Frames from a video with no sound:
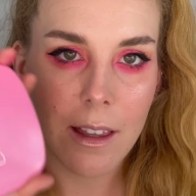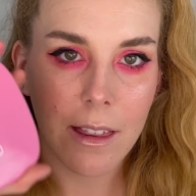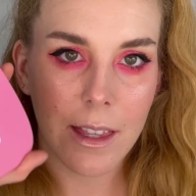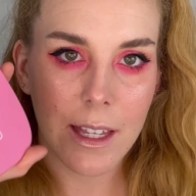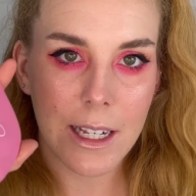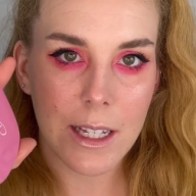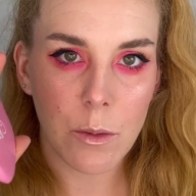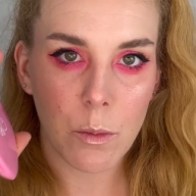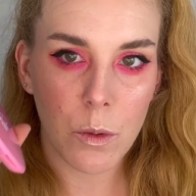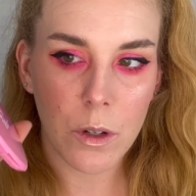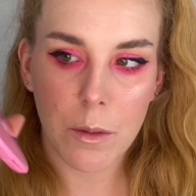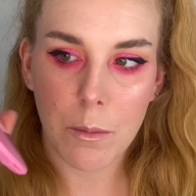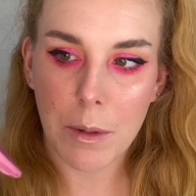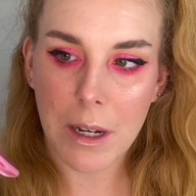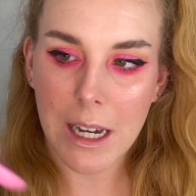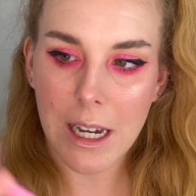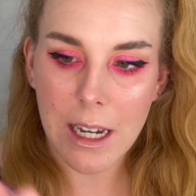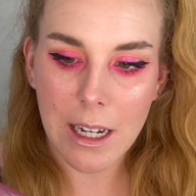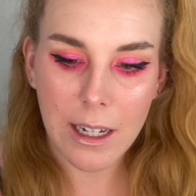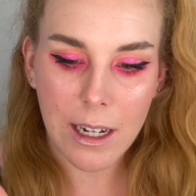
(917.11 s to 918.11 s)
This would
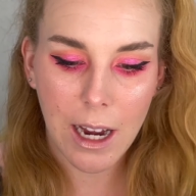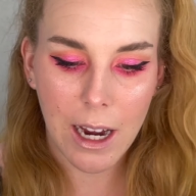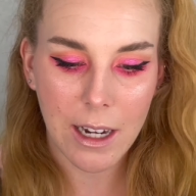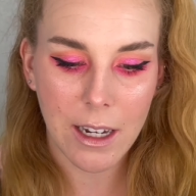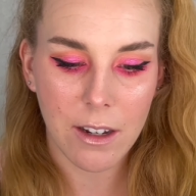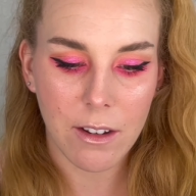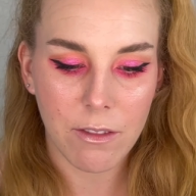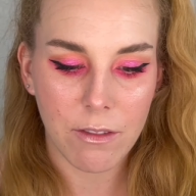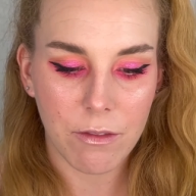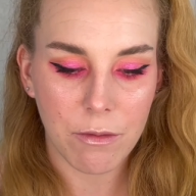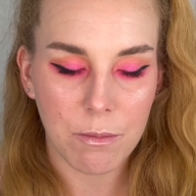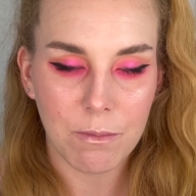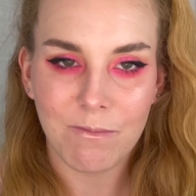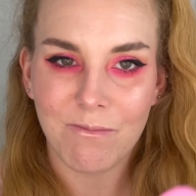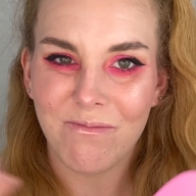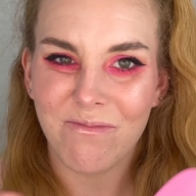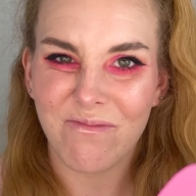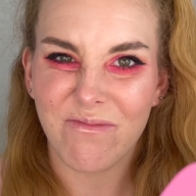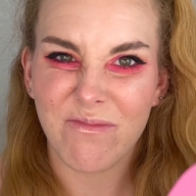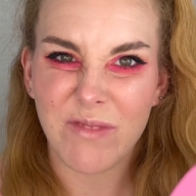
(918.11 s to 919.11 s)
be kind of
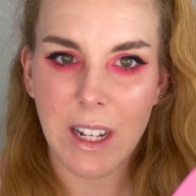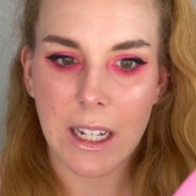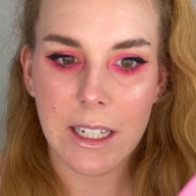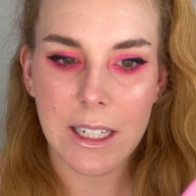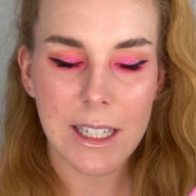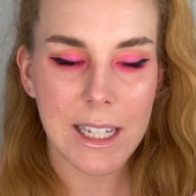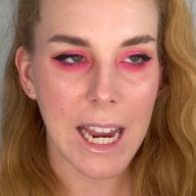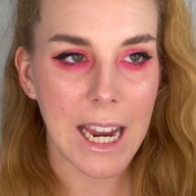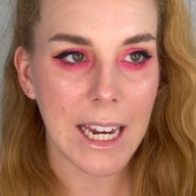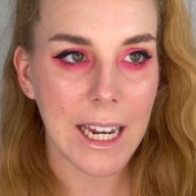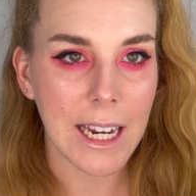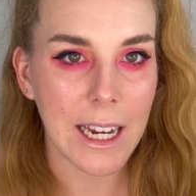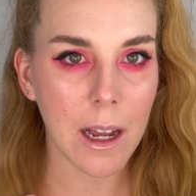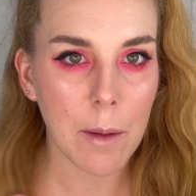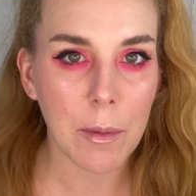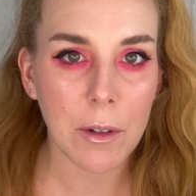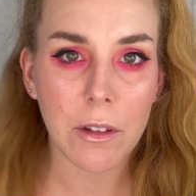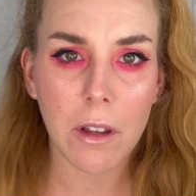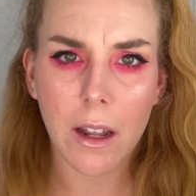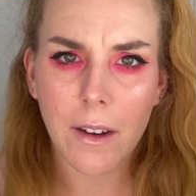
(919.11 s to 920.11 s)
taking
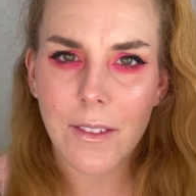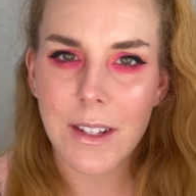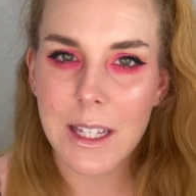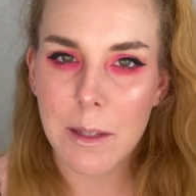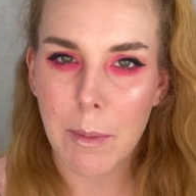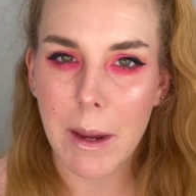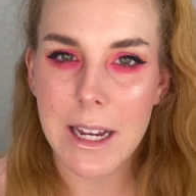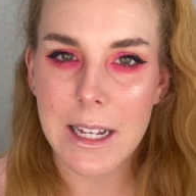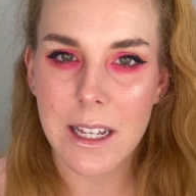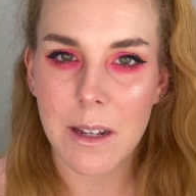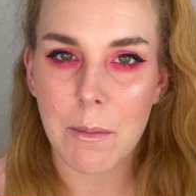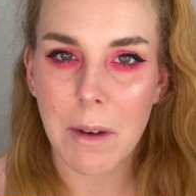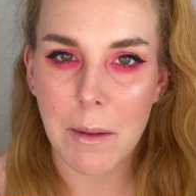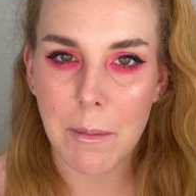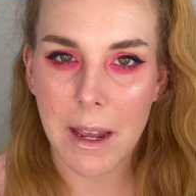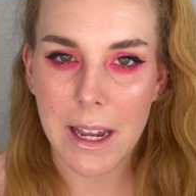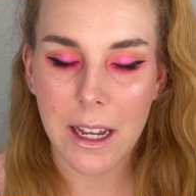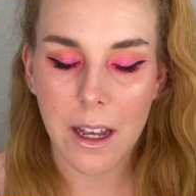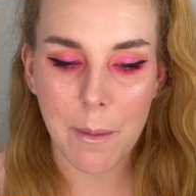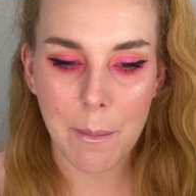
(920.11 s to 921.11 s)
up a lot of space in my
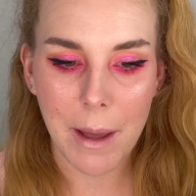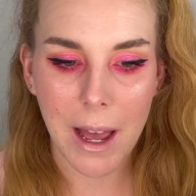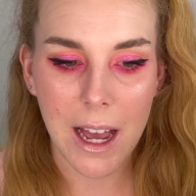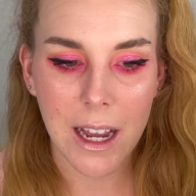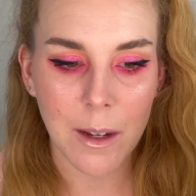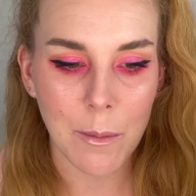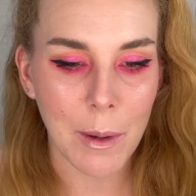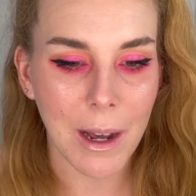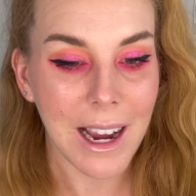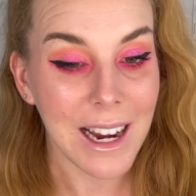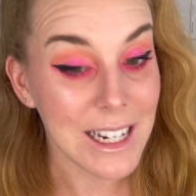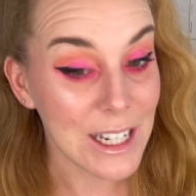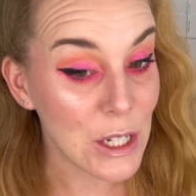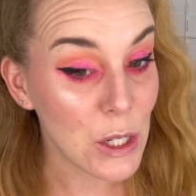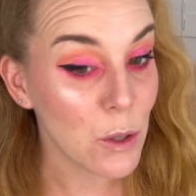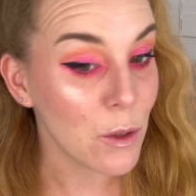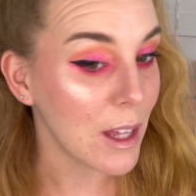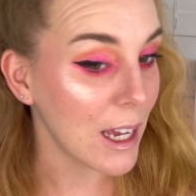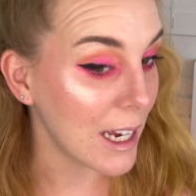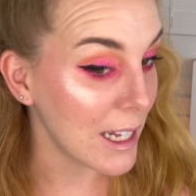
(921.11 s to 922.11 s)
makeup bag, but I
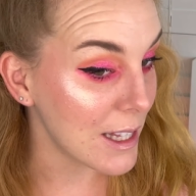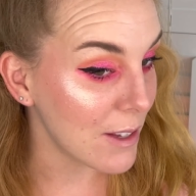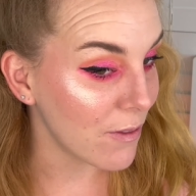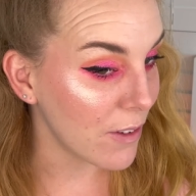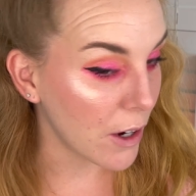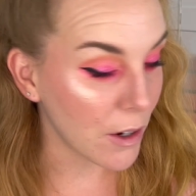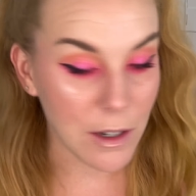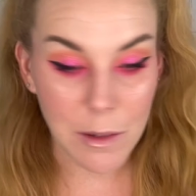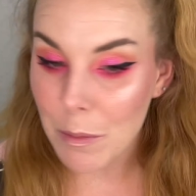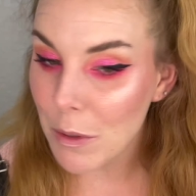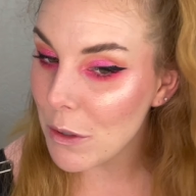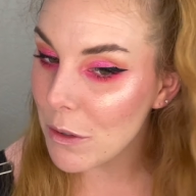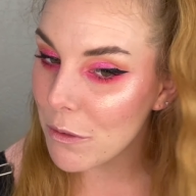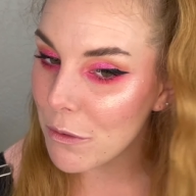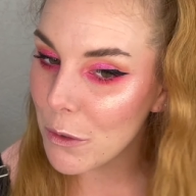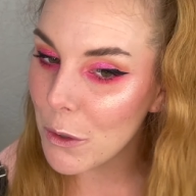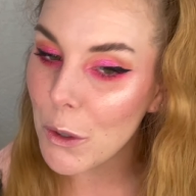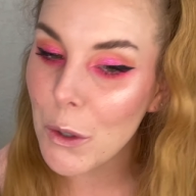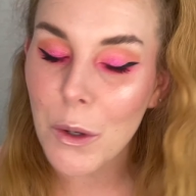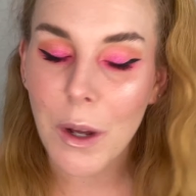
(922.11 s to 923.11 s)
do think it's very
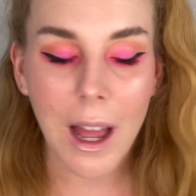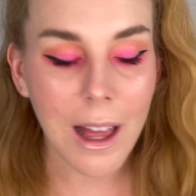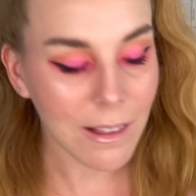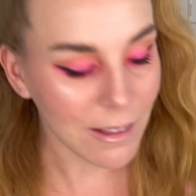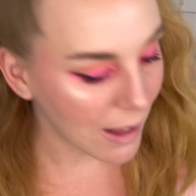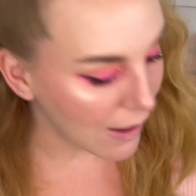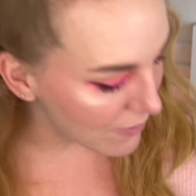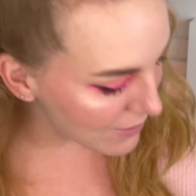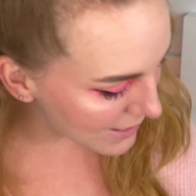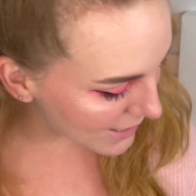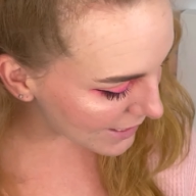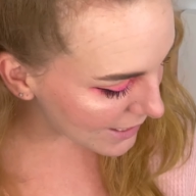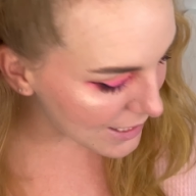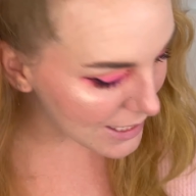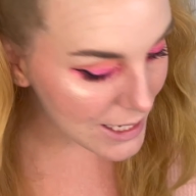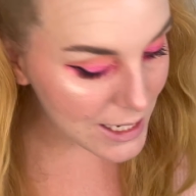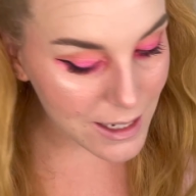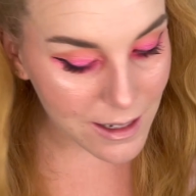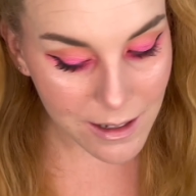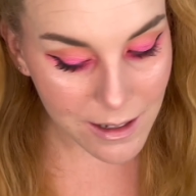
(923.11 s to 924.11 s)
beautiful. I love it.